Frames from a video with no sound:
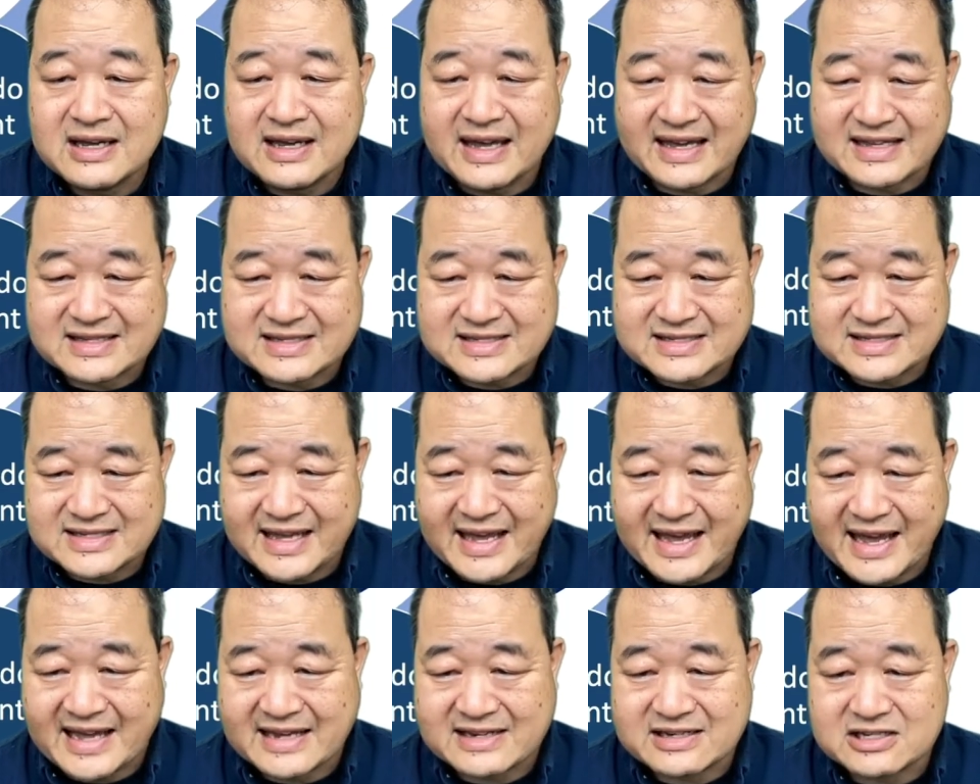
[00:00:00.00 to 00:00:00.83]
and
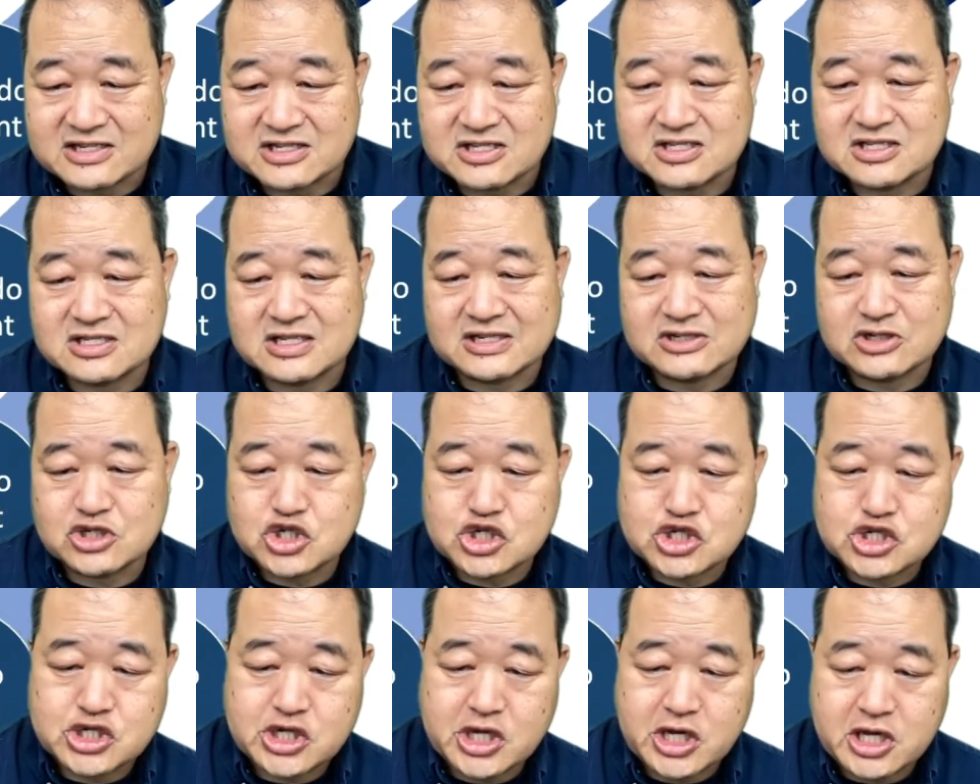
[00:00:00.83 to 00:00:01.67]
sadness and
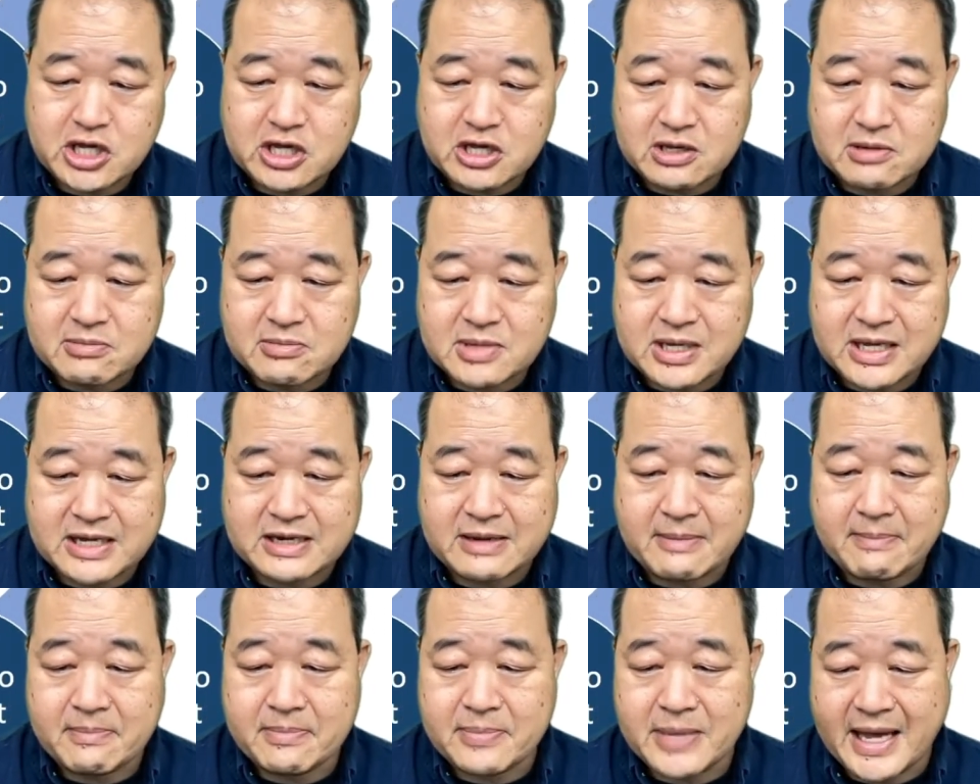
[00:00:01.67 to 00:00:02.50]
shame and
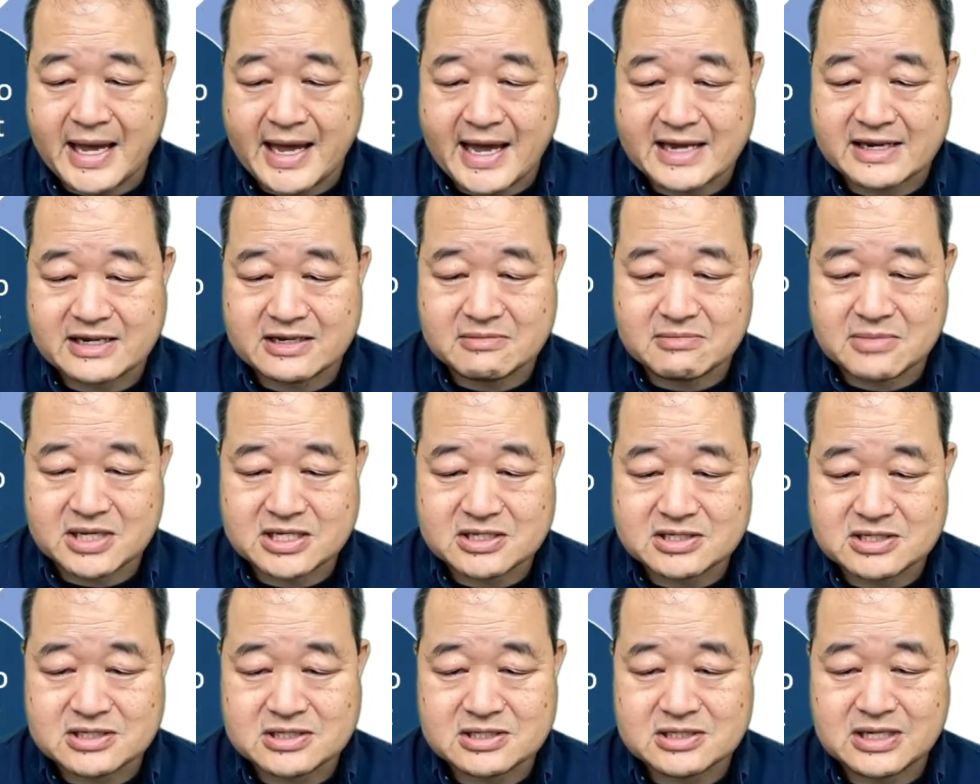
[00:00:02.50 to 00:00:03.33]

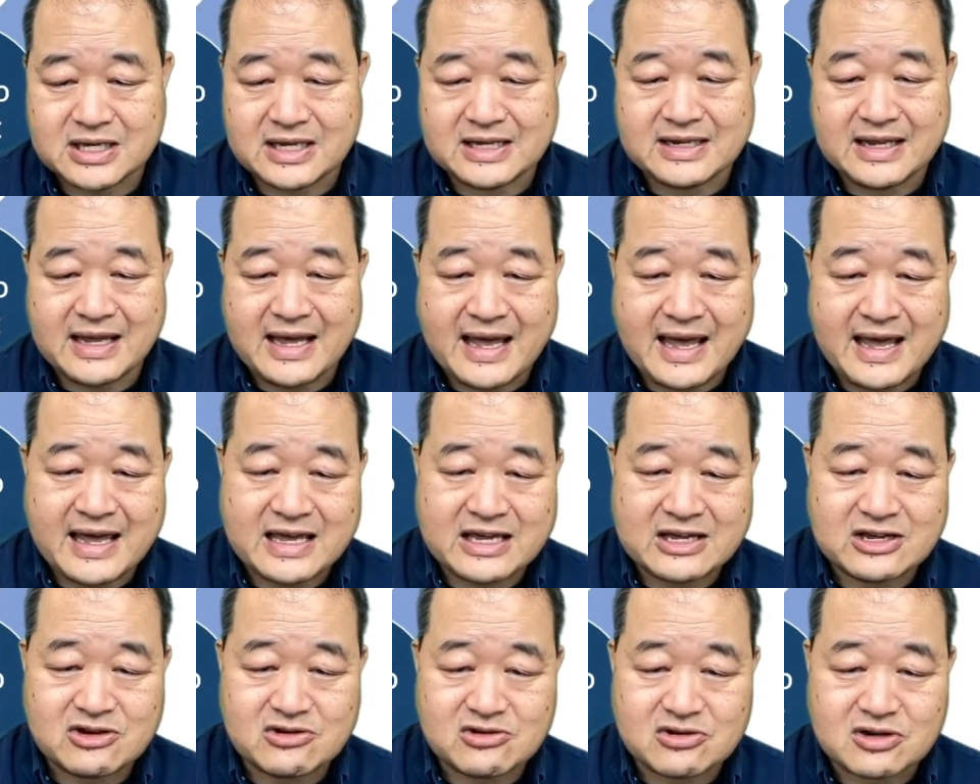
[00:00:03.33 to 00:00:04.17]
abandonment and
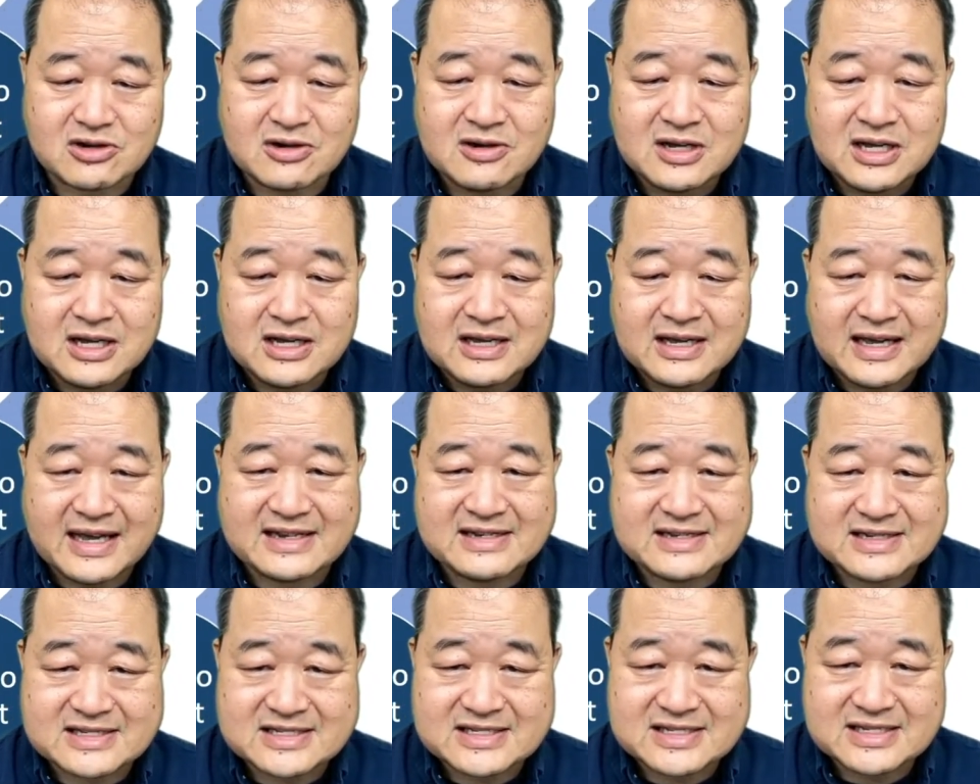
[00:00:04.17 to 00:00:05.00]
anger
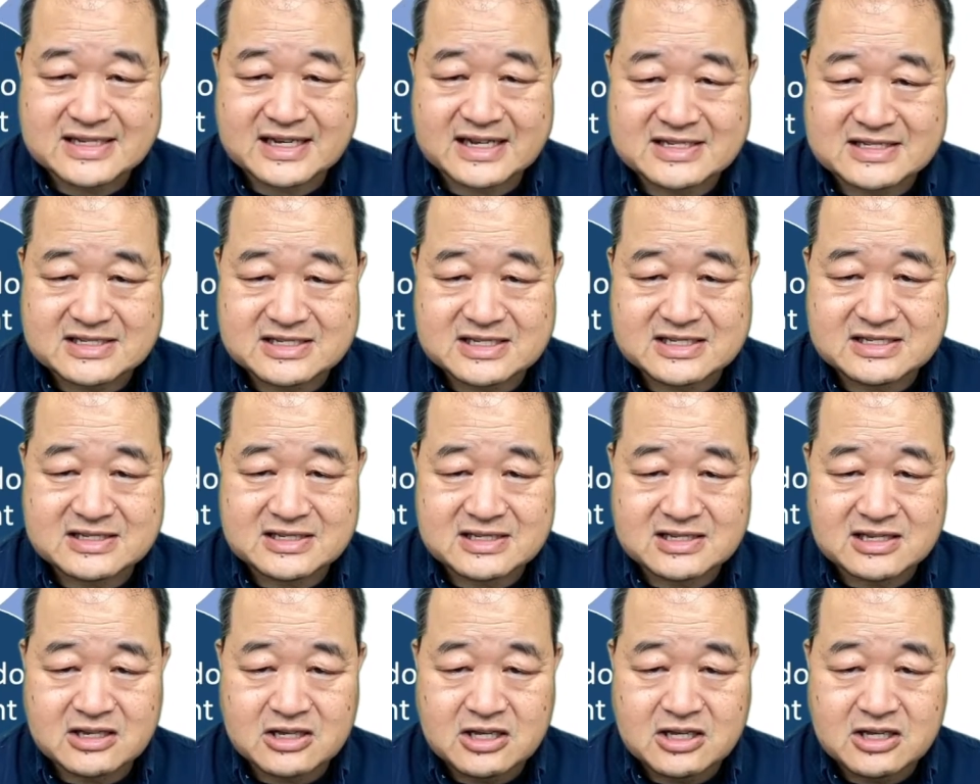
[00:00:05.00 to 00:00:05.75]
and disgust,